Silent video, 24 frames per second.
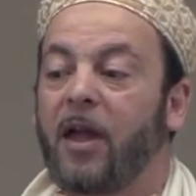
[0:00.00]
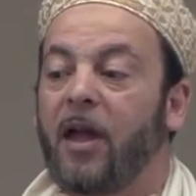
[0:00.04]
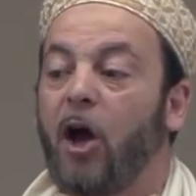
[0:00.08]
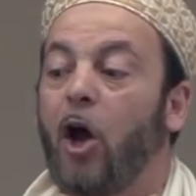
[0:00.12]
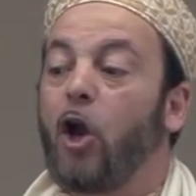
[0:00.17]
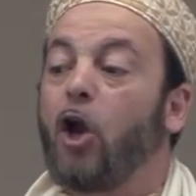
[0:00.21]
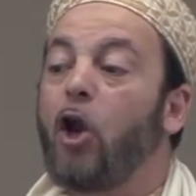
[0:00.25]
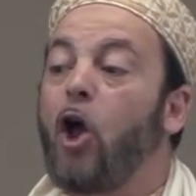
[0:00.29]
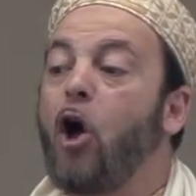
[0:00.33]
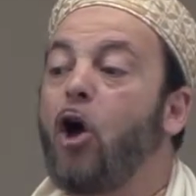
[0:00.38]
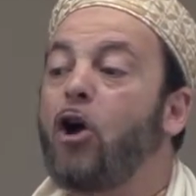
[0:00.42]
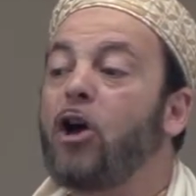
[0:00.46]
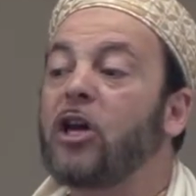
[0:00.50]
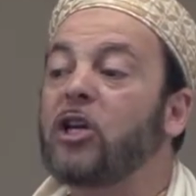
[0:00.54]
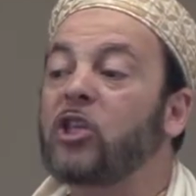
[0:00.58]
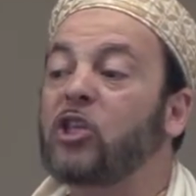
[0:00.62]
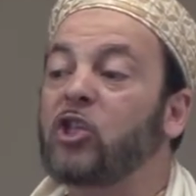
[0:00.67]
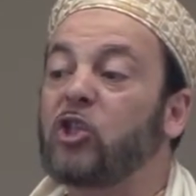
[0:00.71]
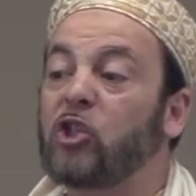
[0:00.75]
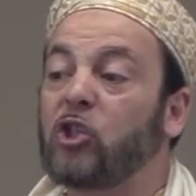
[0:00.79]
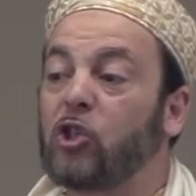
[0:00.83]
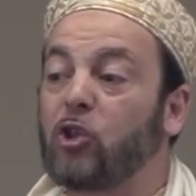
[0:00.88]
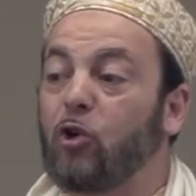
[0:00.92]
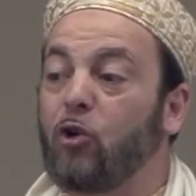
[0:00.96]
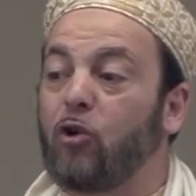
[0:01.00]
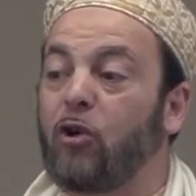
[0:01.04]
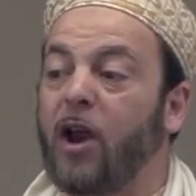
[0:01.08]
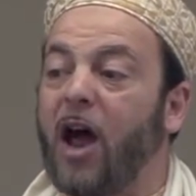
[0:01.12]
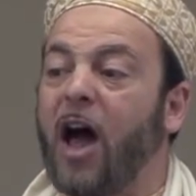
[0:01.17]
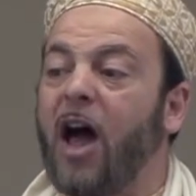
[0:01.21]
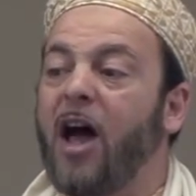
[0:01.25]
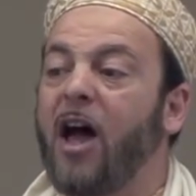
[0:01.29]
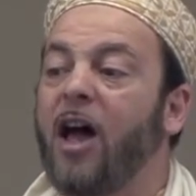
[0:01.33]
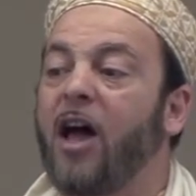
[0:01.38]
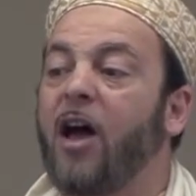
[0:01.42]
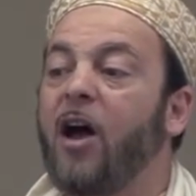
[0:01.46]
a longest
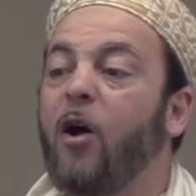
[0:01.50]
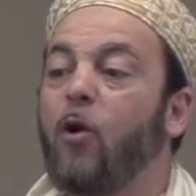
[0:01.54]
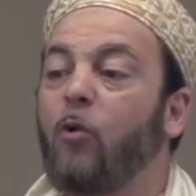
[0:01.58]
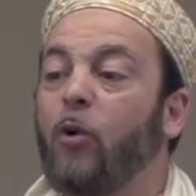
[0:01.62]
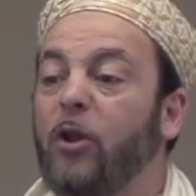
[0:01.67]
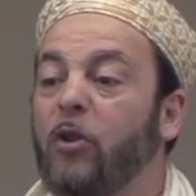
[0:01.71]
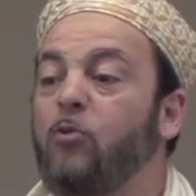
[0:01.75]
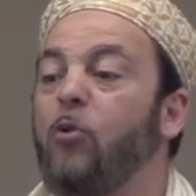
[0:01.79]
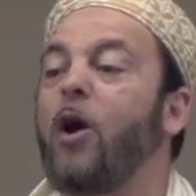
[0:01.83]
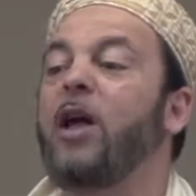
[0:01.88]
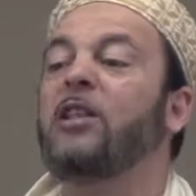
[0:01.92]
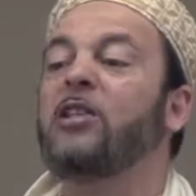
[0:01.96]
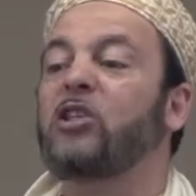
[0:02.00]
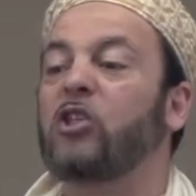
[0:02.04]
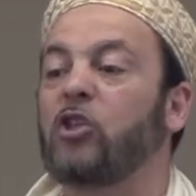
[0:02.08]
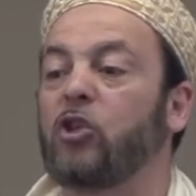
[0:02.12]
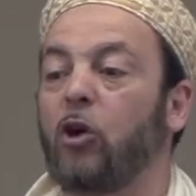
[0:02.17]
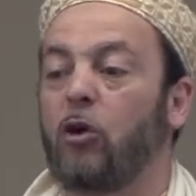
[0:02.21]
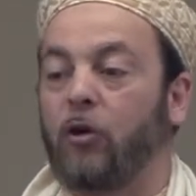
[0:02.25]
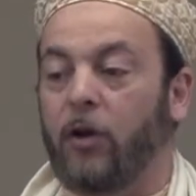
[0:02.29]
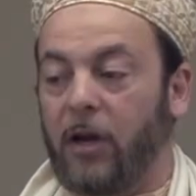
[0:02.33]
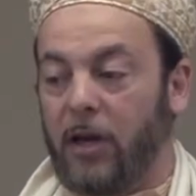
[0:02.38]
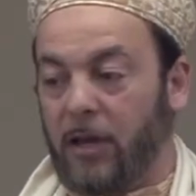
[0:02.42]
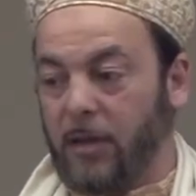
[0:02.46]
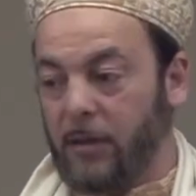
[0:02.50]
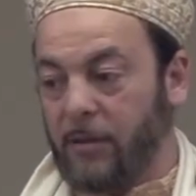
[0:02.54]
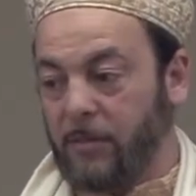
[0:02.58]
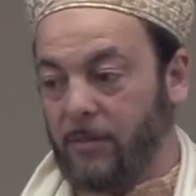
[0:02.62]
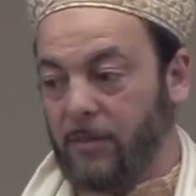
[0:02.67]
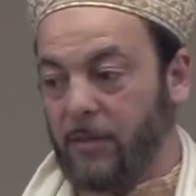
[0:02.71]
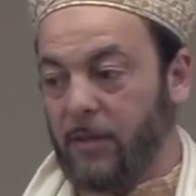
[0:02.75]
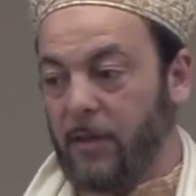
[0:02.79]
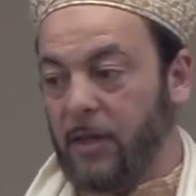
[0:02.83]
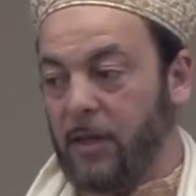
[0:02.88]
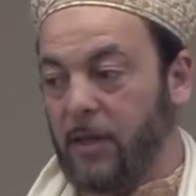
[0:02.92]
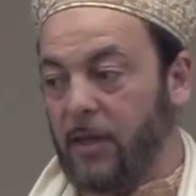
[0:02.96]
surah with one story,
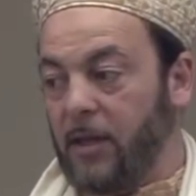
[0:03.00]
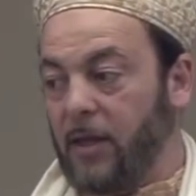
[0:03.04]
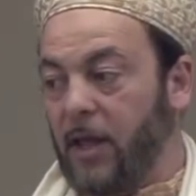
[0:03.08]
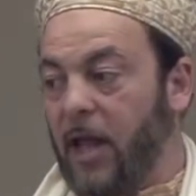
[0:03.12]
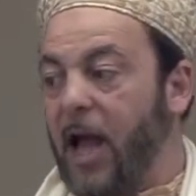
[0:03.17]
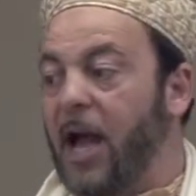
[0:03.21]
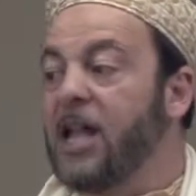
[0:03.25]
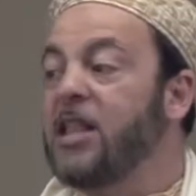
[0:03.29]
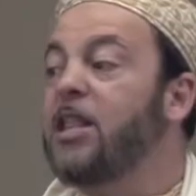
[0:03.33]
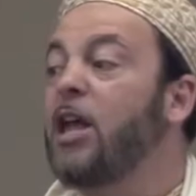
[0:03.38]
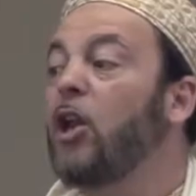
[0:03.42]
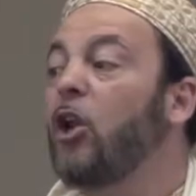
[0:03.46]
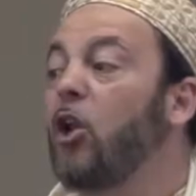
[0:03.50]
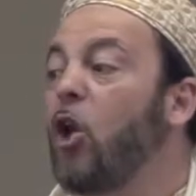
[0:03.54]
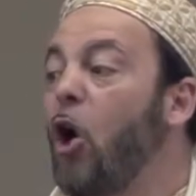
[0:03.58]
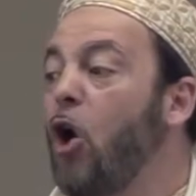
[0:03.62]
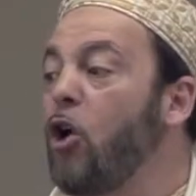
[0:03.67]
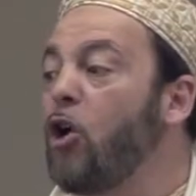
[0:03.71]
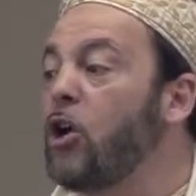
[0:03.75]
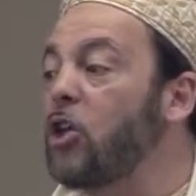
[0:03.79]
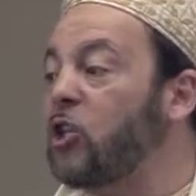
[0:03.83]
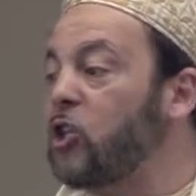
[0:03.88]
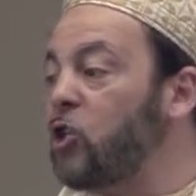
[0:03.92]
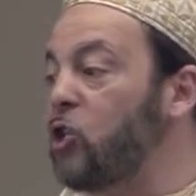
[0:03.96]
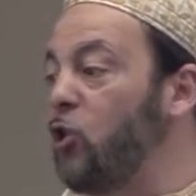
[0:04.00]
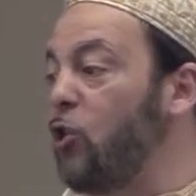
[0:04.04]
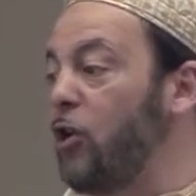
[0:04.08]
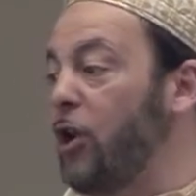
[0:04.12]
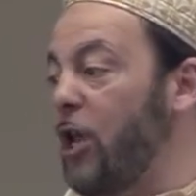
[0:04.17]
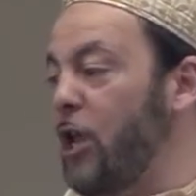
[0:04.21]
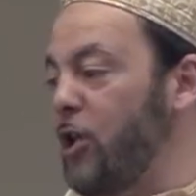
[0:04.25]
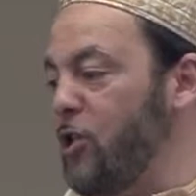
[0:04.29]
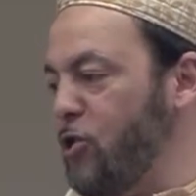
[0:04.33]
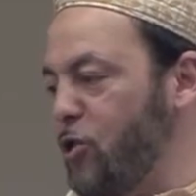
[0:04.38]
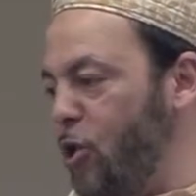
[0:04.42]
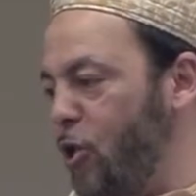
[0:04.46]
and the longest
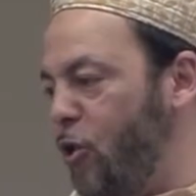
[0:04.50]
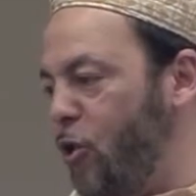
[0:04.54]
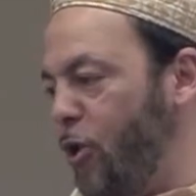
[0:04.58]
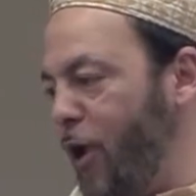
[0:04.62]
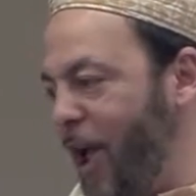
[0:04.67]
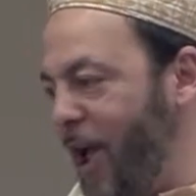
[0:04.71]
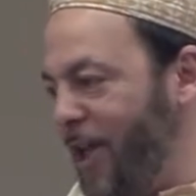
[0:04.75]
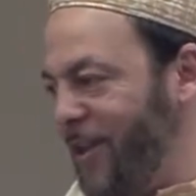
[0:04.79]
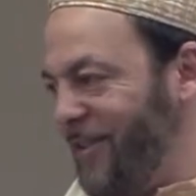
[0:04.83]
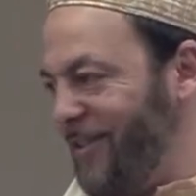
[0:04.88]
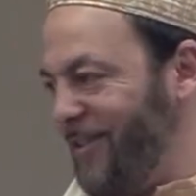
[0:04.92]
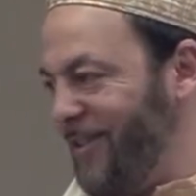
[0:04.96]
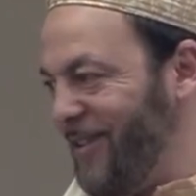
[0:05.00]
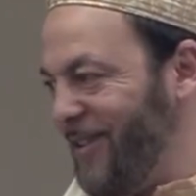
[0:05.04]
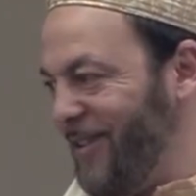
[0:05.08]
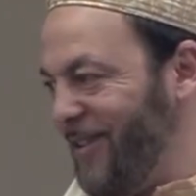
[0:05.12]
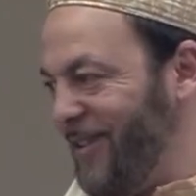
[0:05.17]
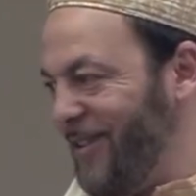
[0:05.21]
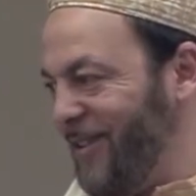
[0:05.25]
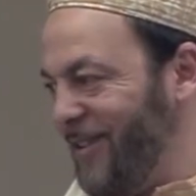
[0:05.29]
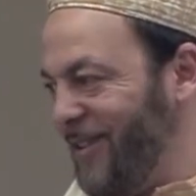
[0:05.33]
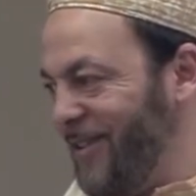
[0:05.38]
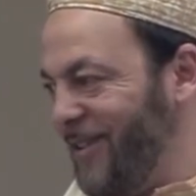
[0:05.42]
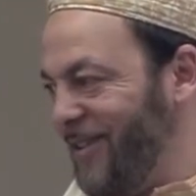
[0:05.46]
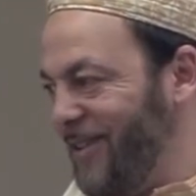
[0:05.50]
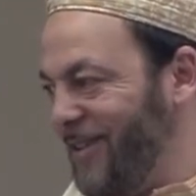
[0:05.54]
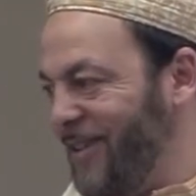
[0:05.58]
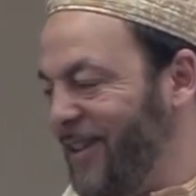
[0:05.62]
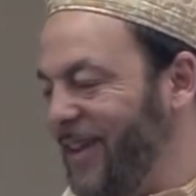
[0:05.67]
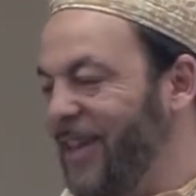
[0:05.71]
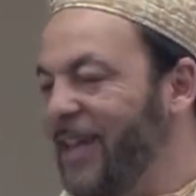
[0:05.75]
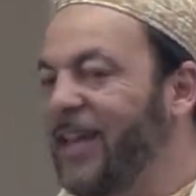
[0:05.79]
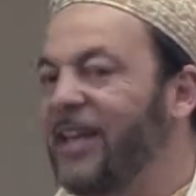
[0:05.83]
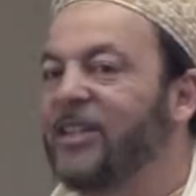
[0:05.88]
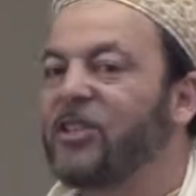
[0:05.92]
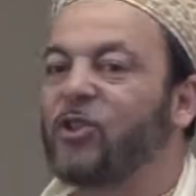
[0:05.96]
story in the Quran,
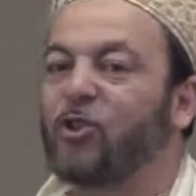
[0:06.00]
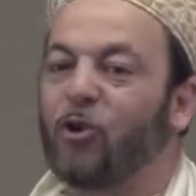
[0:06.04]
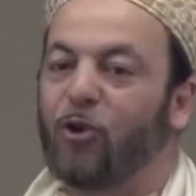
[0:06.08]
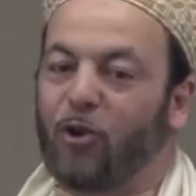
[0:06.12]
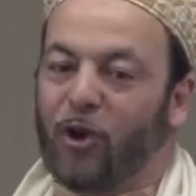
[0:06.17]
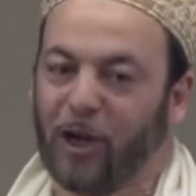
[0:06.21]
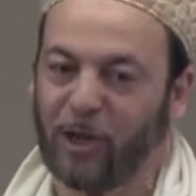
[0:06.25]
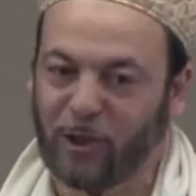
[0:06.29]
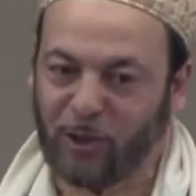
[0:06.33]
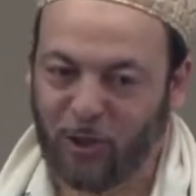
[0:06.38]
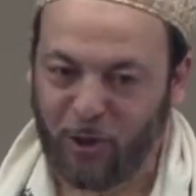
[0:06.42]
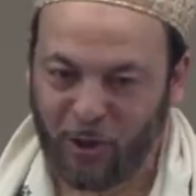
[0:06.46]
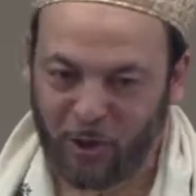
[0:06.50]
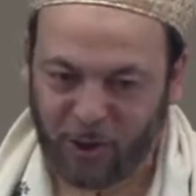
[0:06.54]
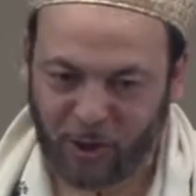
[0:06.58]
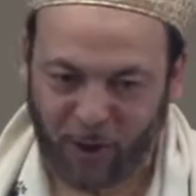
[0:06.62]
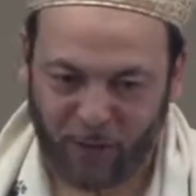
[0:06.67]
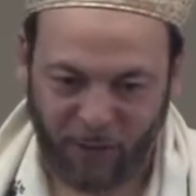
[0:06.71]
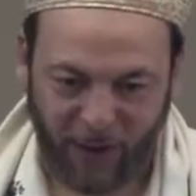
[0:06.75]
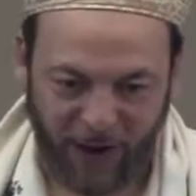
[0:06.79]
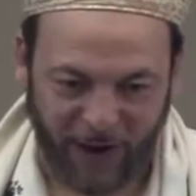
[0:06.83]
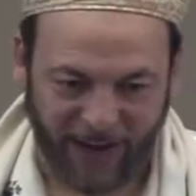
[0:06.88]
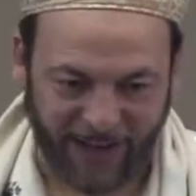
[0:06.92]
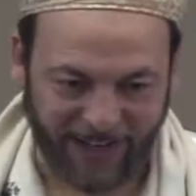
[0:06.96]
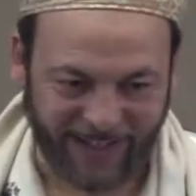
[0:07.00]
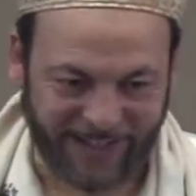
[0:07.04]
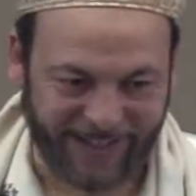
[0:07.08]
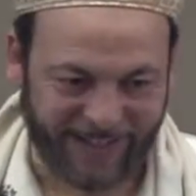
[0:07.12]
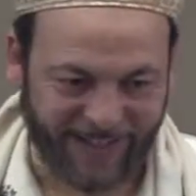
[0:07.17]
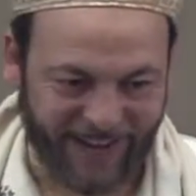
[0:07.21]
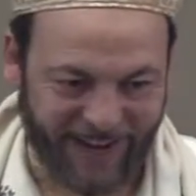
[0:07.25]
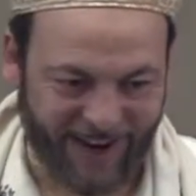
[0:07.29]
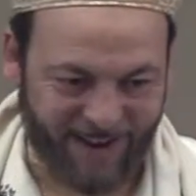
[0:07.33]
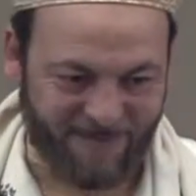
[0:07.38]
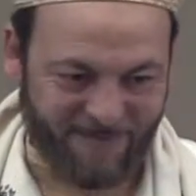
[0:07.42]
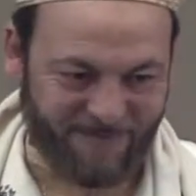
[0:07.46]
Surah Yusuf alayhi
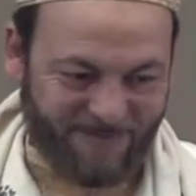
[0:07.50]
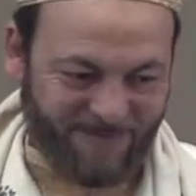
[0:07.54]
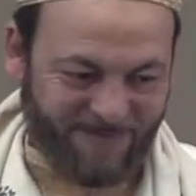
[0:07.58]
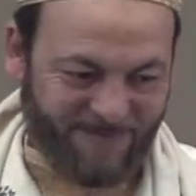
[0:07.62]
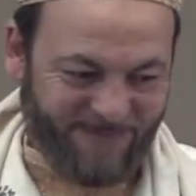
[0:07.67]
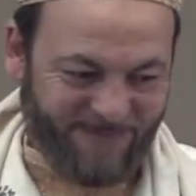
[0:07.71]
salam.